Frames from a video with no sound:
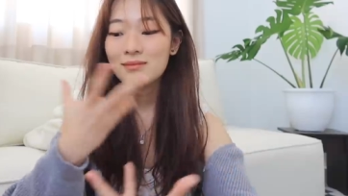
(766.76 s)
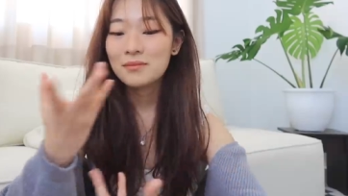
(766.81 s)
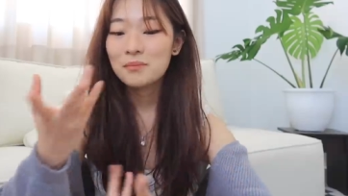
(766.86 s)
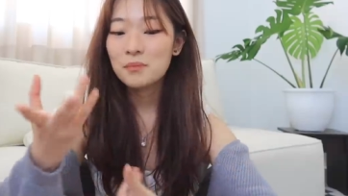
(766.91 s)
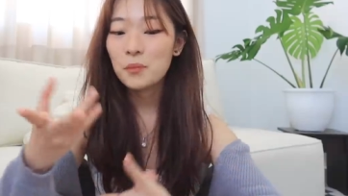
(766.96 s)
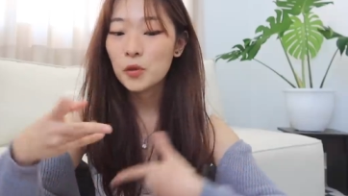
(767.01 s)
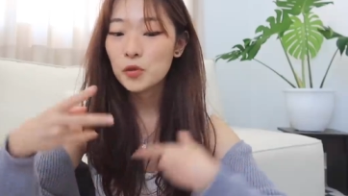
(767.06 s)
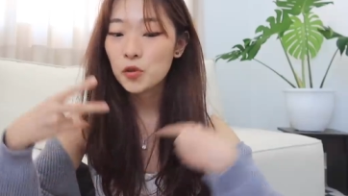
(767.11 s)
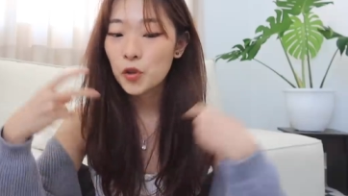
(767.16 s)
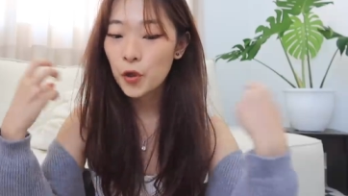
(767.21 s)

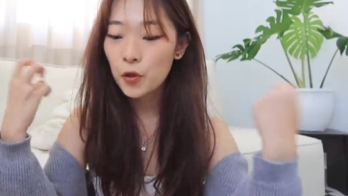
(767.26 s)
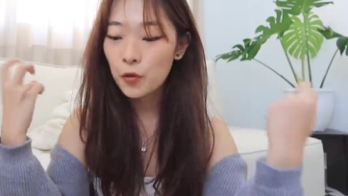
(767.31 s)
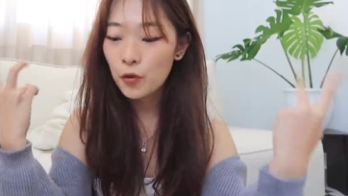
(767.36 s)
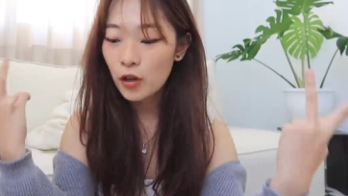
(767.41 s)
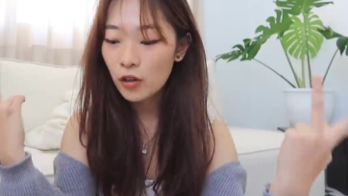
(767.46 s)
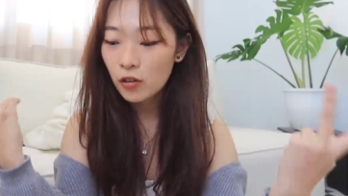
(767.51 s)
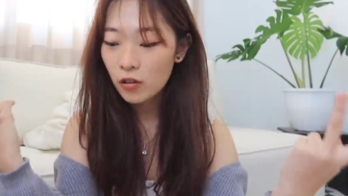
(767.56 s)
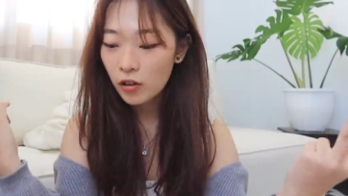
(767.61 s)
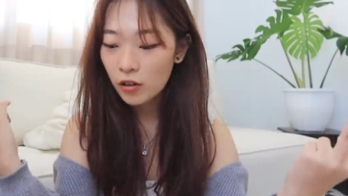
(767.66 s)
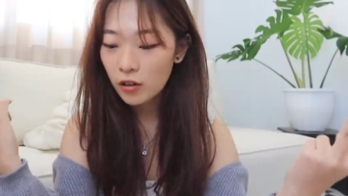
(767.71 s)

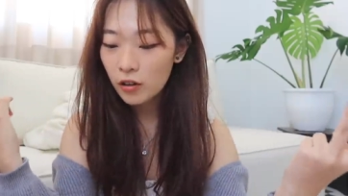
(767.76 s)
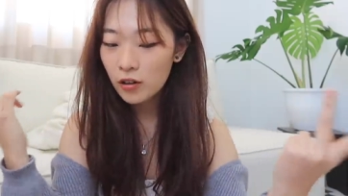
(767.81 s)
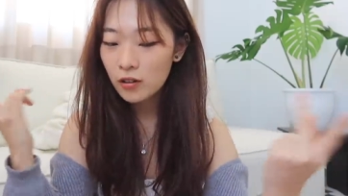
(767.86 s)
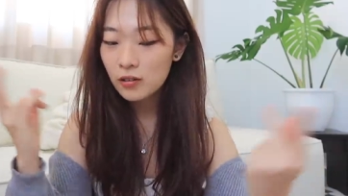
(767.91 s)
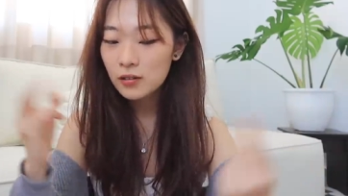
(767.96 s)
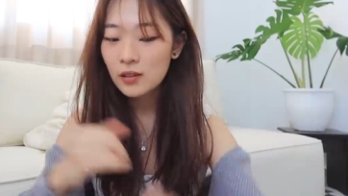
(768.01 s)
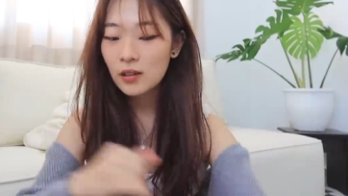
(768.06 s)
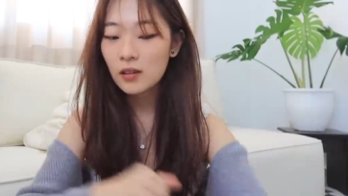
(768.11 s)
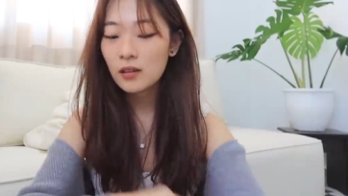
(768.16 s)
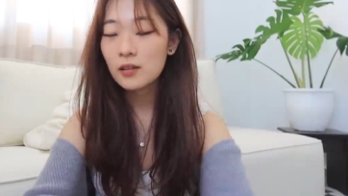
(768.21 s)
material girl
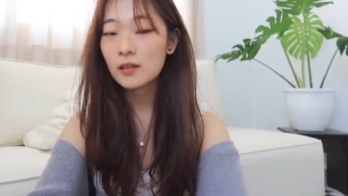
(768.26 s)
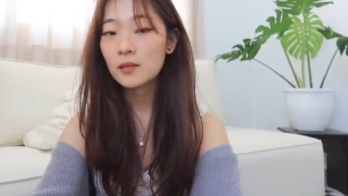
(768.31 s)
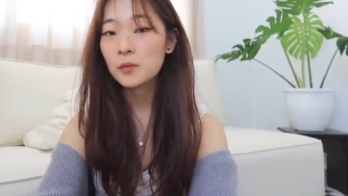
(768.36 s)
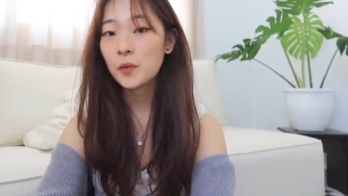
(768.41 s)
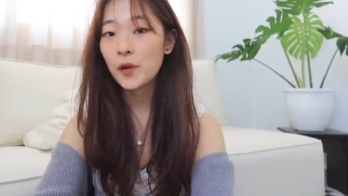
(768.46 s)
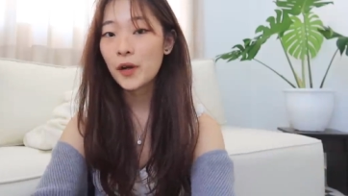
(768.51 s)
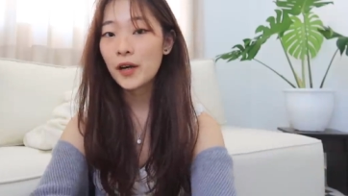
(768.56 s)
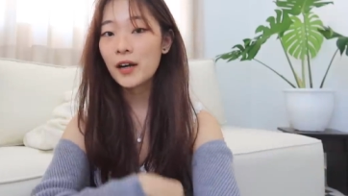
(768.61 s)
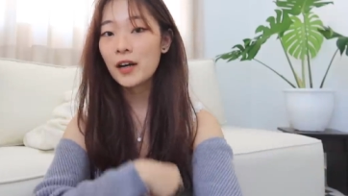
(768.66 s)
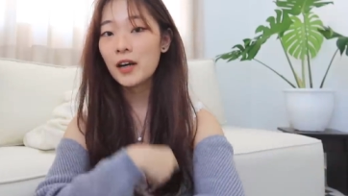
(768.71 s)
or
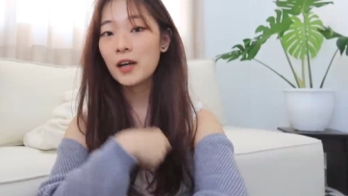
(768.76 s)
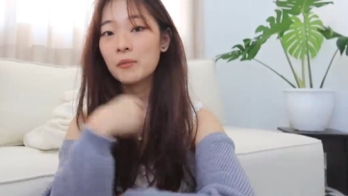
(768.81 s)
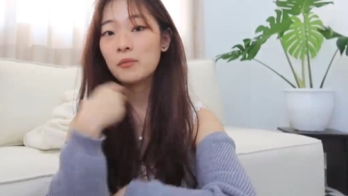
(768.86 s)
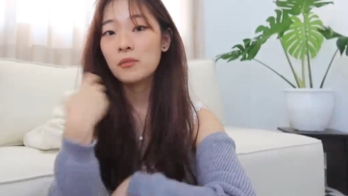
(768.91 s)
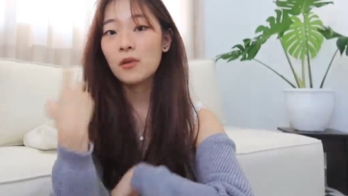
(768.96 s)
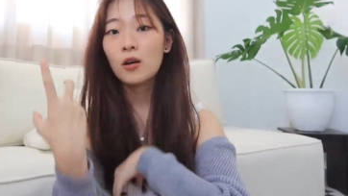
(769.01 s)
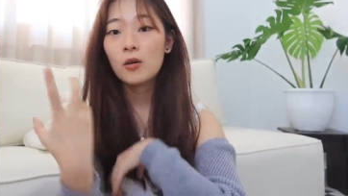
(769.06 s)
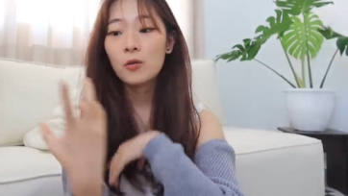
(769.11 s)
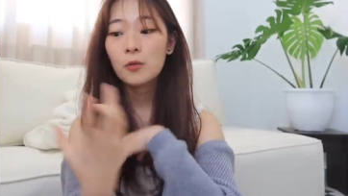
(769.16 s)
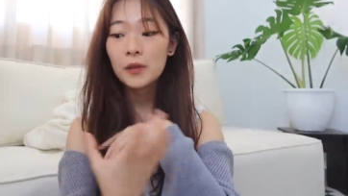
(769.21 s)
where I'm
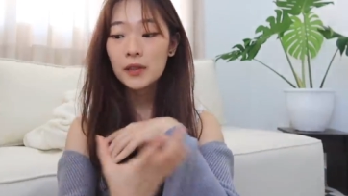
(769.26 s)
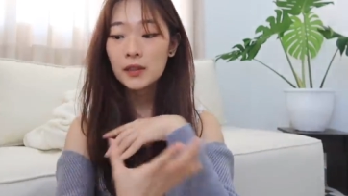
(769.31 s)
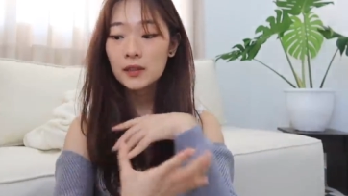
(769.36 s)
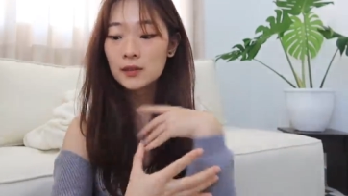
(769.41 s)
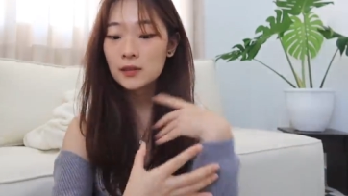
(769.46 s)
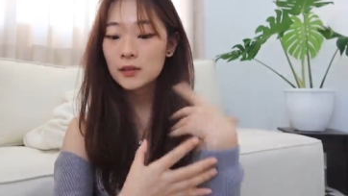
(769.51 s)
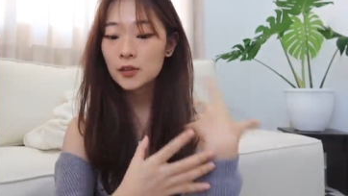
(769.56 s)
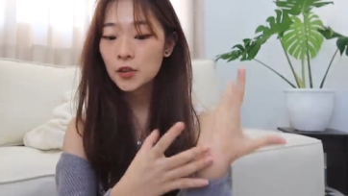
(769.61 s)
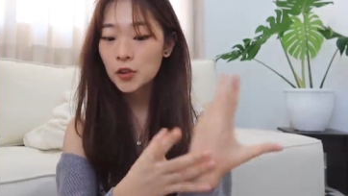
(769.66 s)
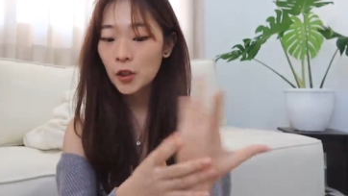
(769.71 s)
always
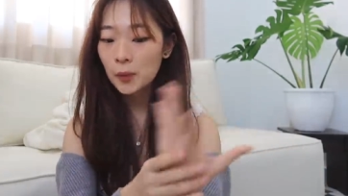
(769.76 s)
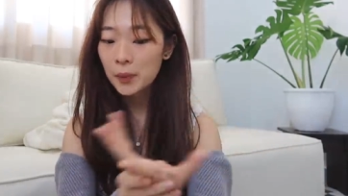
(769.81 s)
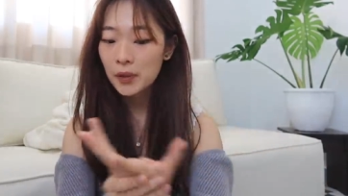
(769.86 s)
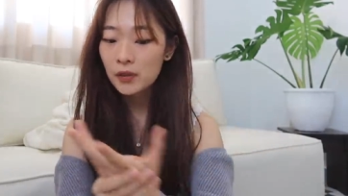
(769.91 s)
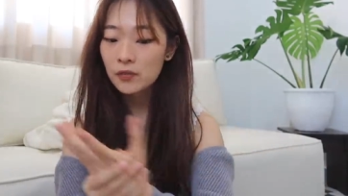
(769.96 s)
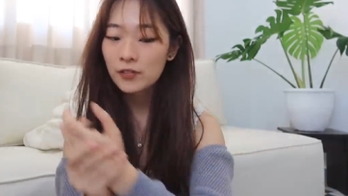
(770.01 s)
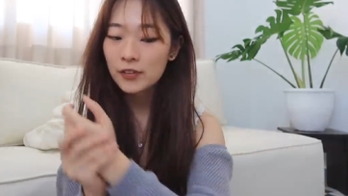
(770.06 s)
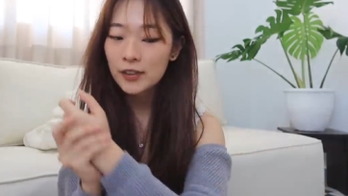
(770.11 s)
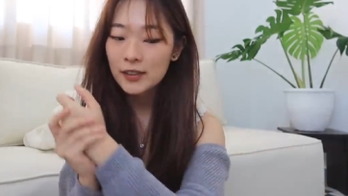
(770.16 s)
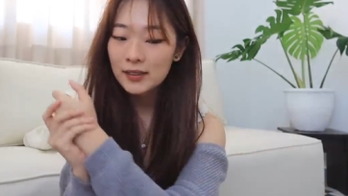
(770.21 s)
like
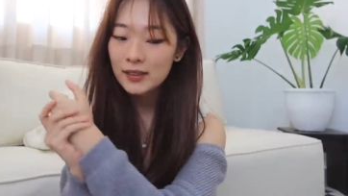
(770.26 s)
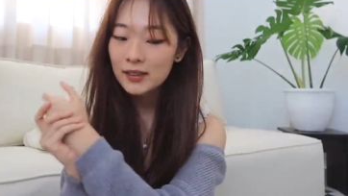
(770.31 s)
shopping for